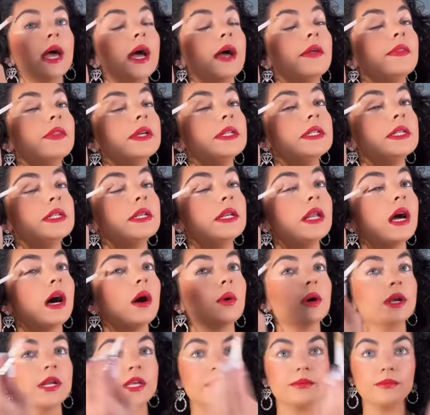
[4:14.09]
And they did not
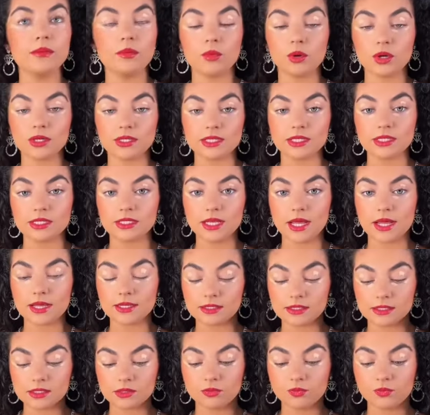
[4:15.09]
want to give me more
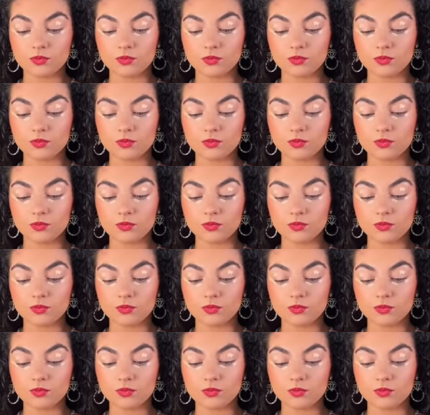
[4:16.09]
success.